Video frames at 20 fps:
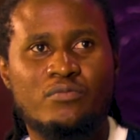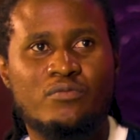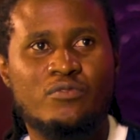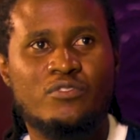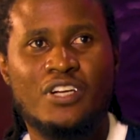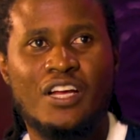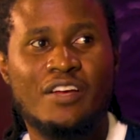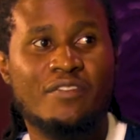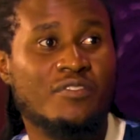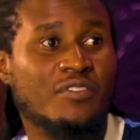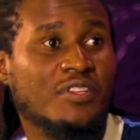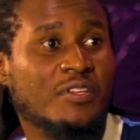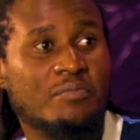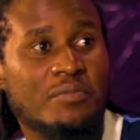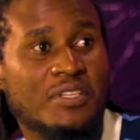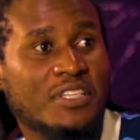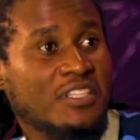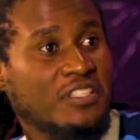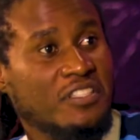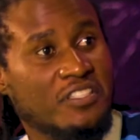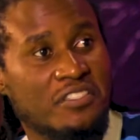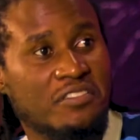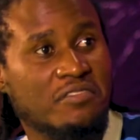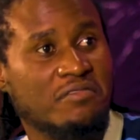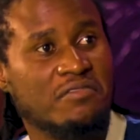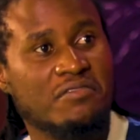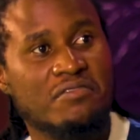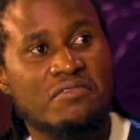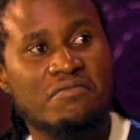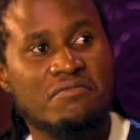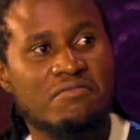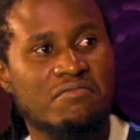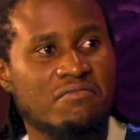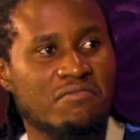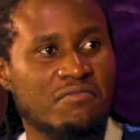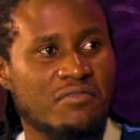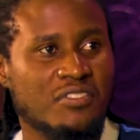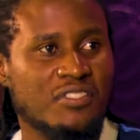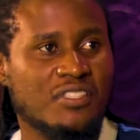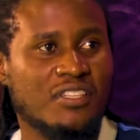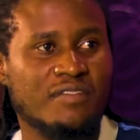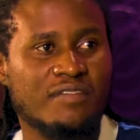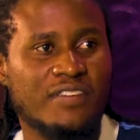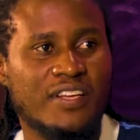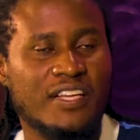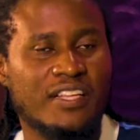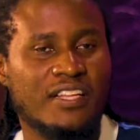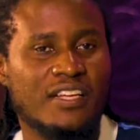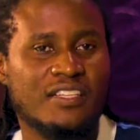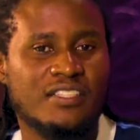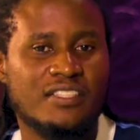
Drive to the beach and stuff like that.